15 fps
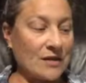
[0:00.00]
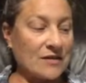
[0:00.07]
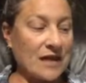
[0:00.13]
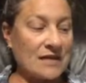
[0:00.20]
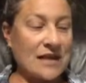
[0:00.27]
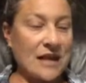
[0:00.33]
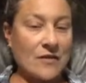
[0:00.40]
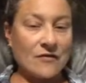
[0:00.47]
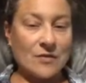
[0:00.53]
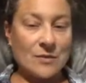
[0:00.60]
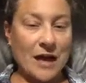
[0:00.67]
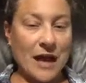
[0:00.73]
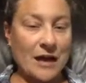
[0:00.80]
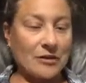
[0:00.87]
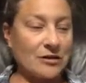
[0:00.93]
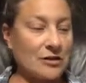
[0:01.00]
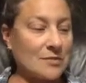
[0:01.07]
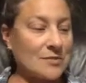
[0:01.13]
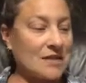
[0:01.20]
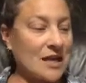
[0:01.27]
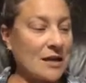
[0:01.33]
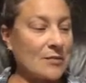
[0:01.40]
that down from an acronym
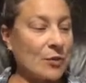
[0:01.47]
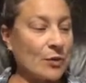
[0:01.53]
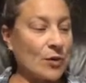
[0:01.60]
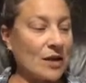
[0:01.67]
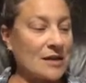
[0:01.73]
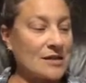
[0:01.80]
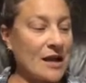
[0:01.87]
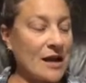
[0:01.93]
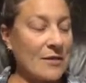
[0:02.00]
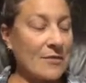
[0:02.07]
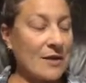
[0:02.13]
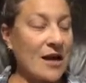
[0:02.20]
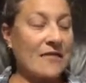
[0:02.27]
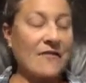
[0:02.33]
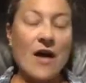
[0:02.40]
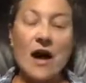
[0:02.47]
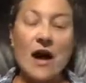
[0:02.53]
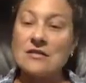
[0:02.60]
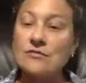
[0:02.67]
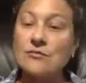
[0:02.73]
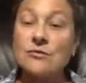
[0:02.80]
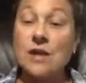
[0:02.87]
standpoint um, and I,
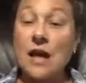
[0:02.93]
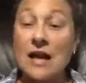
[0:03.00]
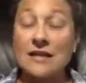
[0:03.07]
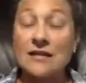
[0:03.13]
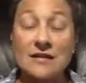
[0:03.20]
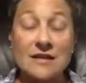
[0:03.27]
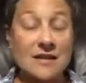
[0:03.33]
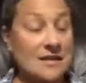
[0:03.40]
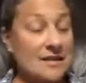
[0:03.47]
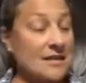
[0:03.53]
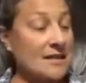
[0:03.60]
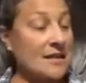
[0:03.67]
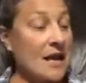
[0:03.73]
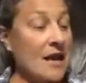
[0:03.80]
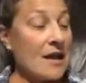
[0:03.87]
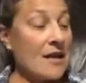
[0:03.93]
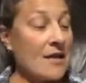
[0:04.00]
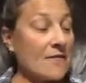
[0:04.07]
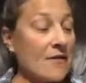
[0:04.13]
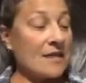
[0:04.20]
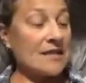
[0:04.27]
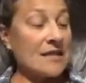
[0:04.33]
I like this is
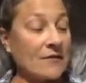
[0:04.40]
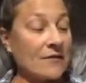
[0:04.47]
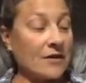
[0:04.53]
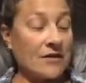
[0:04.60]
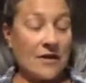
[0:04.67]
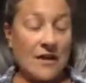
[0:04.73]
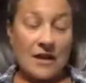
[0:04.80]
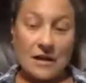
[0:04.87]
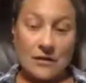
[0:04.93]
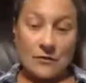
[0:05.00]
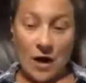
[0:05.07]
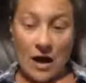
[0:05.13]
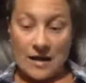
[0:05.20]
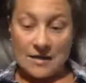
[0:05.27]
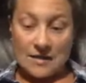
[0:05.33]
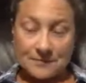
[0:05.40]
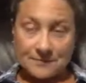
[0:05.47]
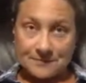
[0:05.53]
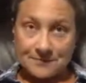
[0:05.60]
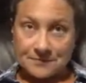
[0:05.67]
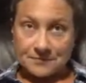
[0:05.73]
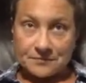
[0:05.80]
face everything and rise
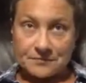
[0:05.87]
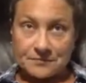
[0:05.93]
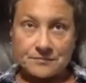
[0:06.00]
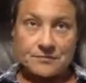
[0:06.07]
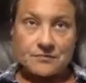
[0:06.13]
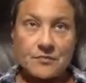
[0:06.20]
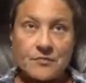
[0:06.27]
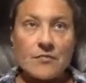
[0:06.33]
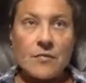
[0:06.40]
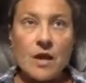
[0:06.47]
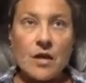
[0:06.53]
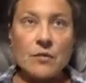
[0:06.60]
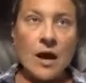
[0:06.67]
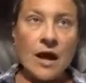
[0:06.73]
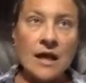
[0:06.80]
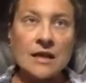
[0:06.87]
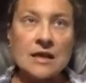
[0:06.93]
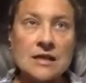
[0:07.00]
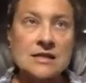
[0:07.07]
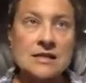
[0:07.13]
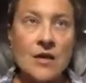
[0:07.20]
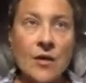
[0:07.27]
right
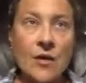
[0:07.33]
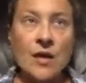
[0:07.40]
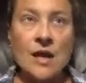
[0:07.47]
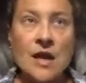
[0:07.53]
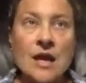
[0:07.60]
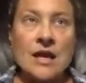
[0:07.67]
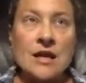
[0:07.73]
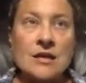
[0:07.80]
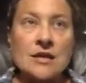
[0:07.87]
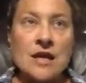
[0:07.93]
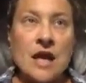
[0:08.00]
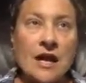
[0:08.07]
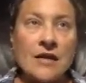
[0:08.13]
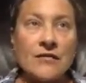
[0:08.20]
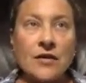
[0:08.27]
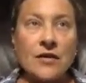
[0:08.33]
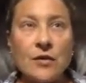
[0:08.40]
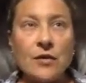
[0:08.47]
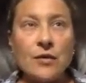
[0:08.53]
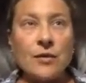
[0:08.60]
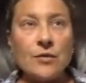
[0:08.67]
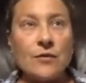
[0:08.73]
and so if
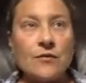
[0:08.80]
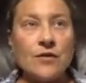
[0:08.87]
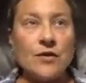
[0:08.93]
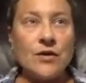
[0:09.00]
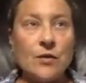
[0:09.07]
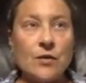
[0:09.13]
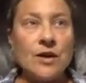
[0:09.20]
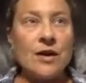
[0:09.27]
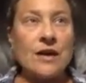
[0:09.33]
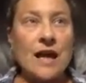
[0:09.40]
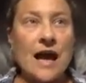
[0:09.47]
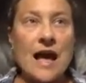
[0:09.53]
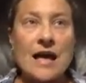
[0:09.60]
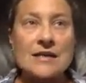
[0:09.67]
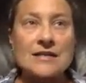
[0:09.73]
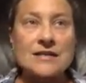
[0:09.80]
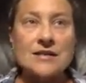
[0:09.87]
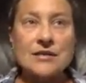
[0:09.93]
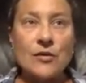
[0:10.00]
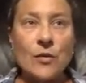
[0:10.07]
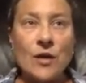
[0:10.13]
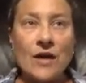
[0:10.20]
you view it as you
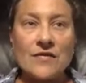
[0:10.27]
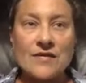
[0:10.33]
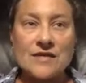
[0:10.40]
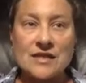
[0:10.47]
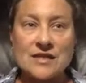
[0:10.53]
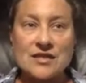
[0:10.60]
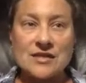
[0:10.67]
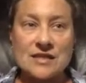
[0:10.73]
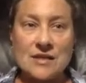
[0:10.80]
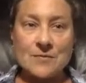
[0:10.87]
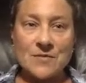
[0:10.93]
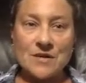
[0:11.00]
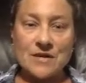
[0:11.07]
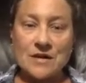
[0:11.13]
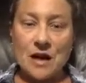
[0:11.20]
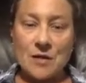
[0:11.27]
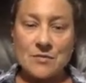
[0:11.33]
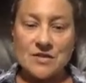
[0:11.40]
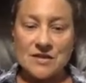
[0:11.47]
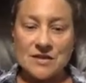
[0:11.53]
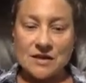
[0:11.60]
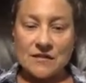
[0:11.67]
know what this is just something that i'm
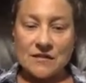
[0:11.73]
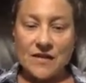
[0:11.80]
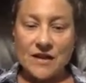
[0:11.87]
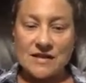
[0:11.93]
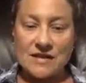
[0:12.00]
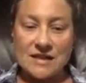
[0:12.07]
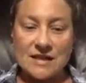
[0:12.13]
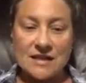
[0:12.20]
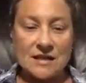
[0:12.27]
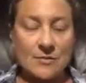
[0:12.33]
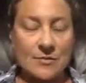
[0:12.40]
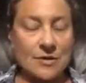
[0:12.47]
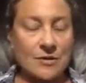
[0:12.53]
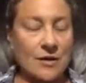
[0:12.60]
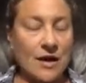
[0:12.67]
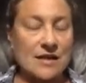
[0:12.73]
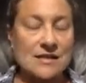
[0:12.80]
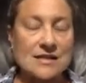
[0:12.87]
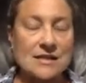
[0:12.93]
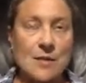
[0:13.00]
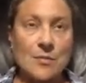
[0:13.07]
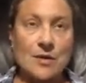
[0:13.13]
just going to face it i'm going to rise
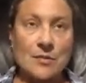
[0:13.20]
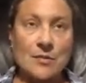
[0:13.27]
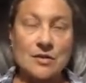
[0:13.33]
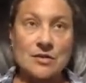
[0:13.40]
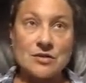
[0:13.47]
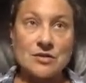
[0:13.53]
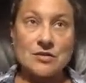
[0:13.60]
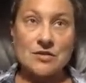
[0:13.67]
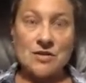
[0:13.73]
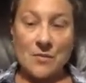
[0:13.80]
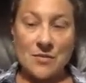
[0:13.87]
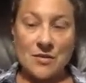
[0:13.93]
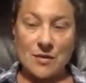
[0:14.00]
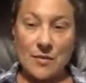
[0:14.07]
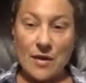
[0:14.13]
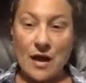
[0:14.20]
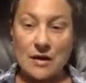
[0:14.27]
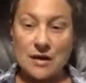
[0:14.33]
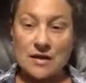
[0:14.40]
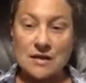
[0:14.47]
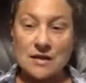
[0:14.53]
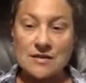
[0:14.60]
up and i'm going to do something about
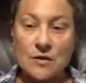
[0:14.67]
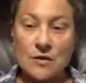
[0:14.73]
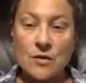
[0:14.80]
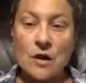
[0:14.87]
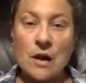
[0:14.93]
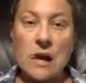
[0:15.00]
it and so